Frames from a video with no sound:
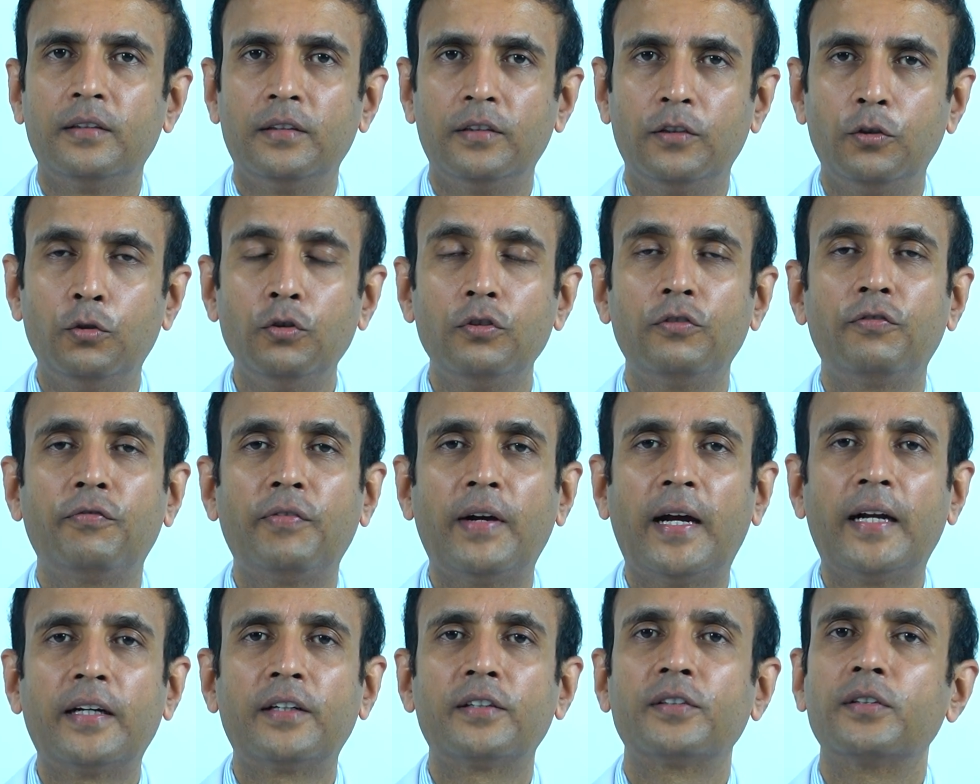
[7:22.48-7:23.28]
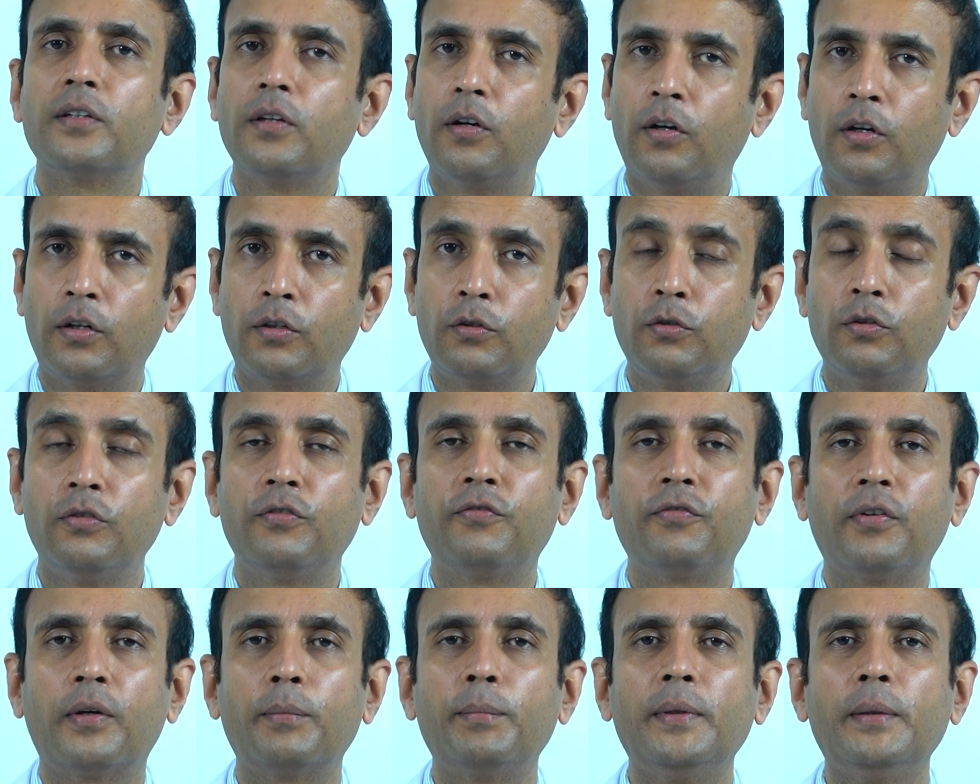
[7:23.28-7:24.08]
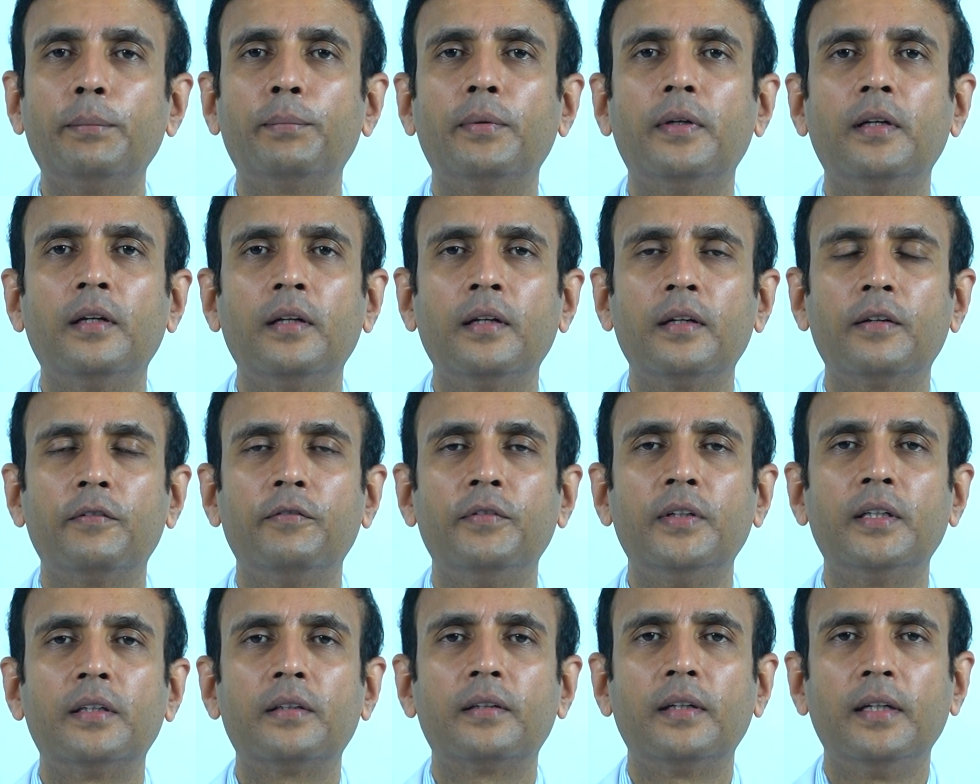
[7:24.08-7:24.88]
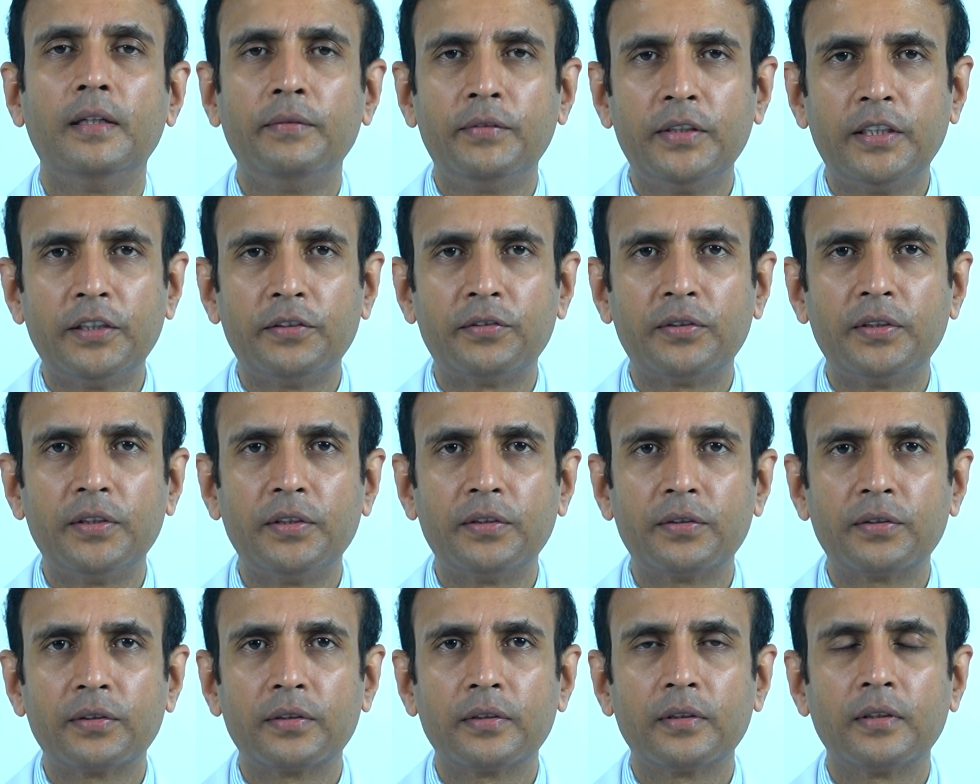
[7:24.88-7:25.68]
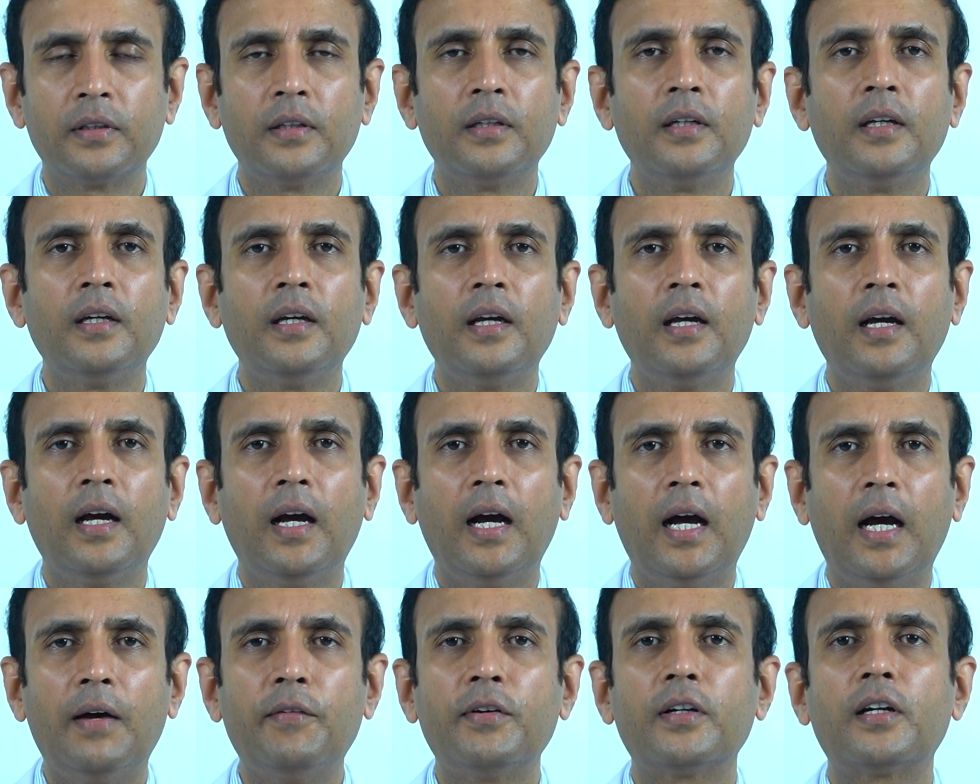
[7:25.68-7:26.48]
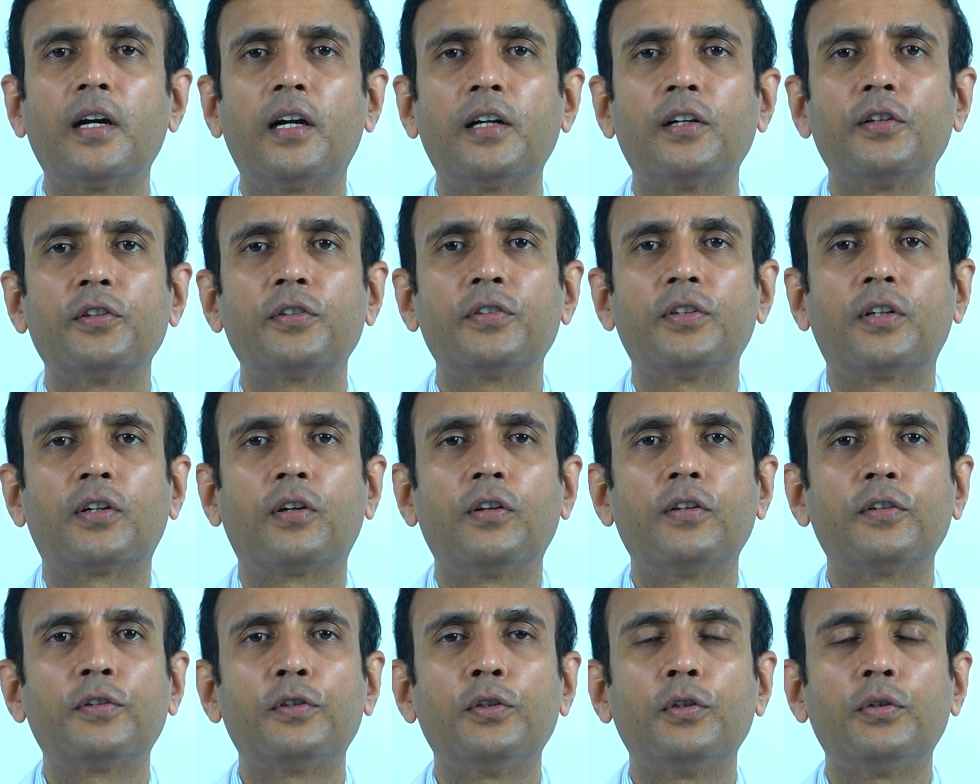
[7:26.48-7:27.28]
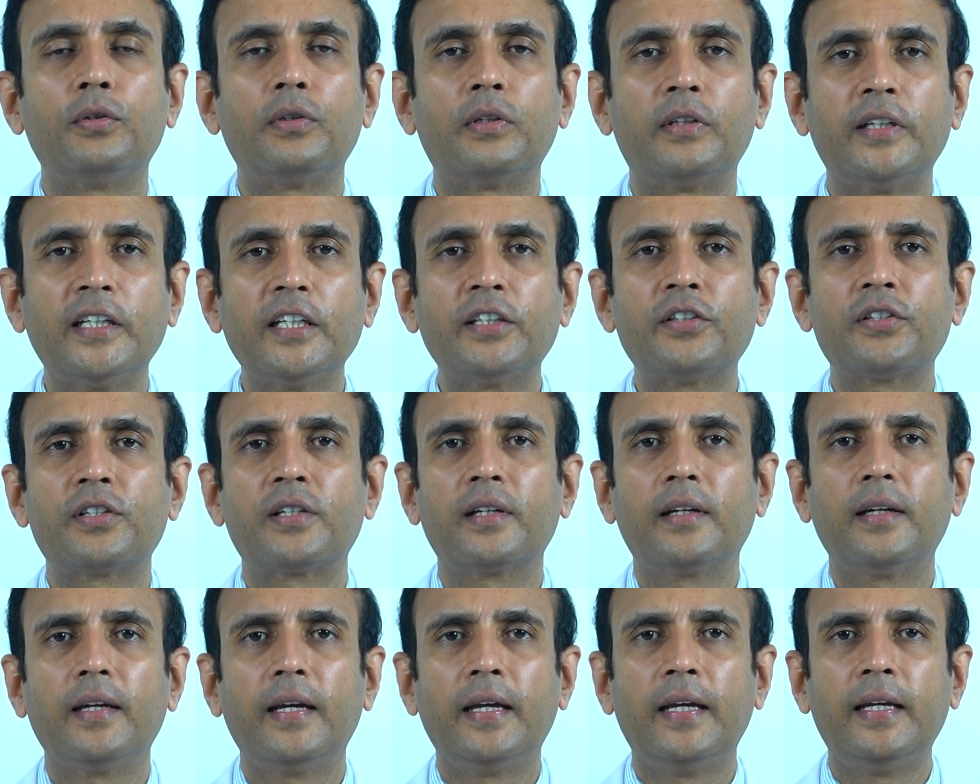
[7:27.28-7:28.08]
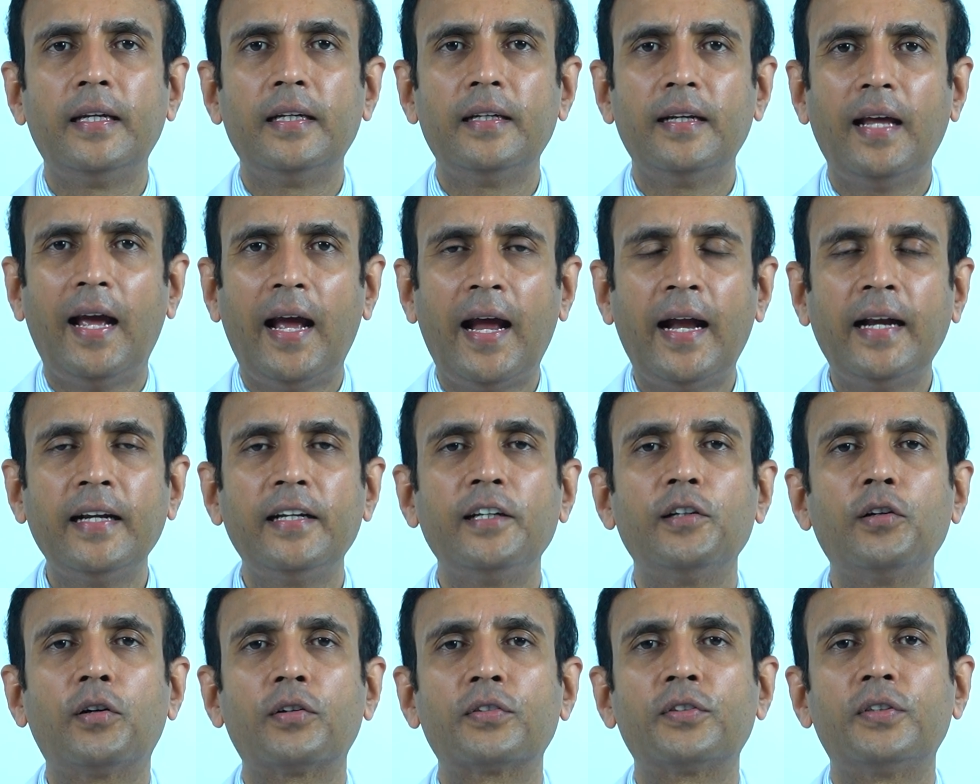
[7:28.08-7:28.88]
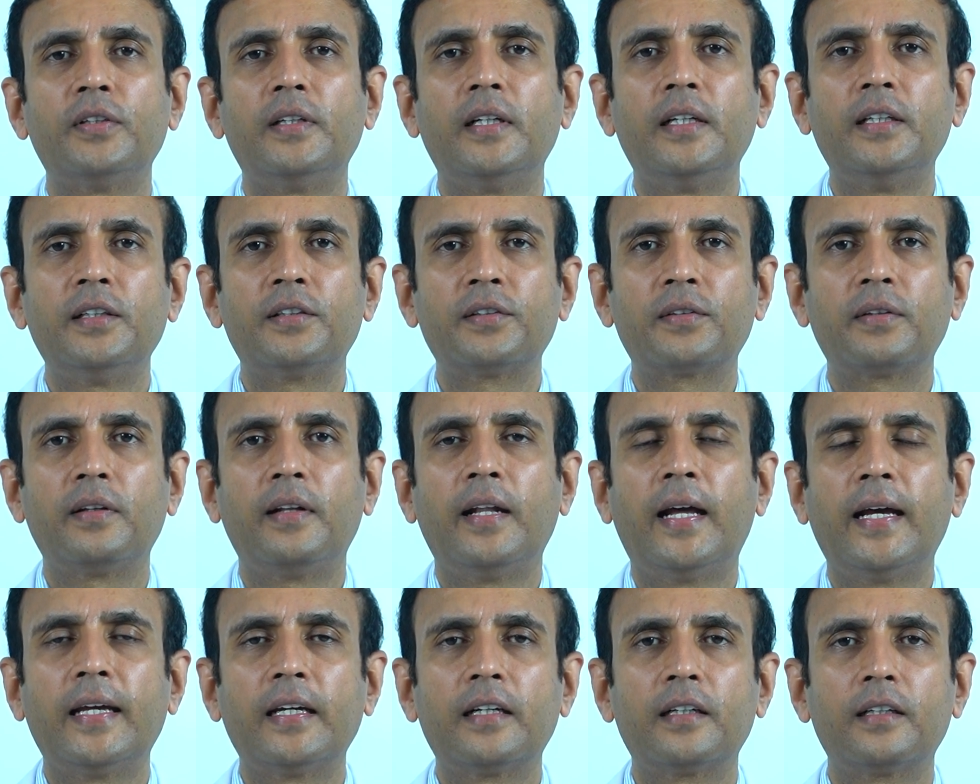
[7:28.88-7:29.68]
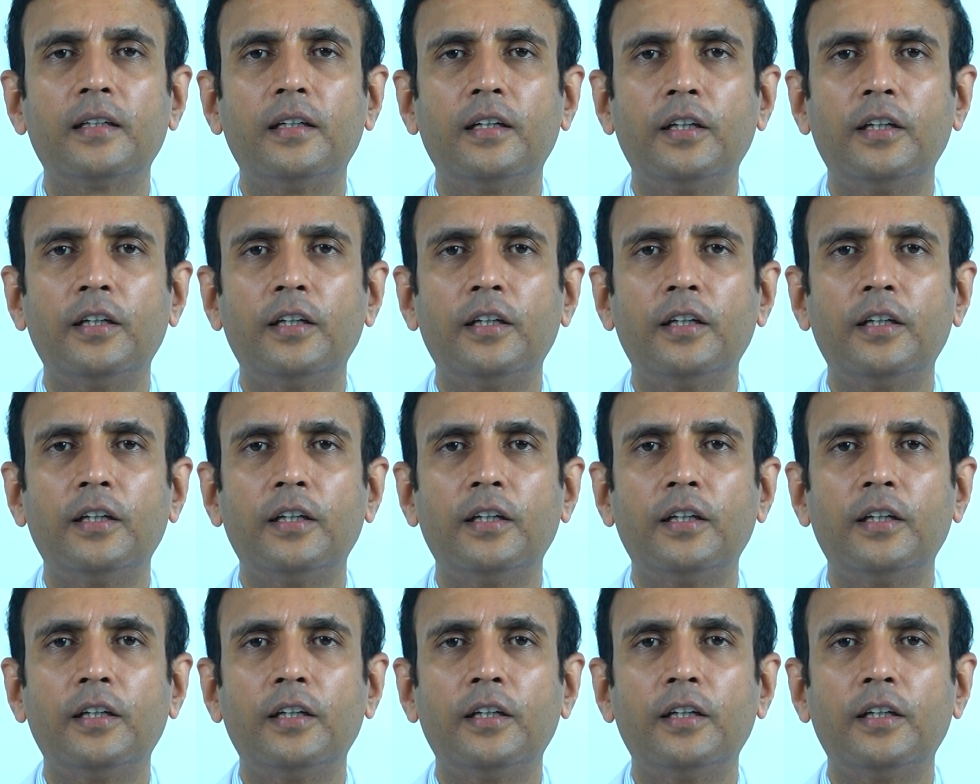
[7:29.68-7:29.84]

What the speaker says: Good fats are good for people with liver disease. Avocados are also rich in antioxidants like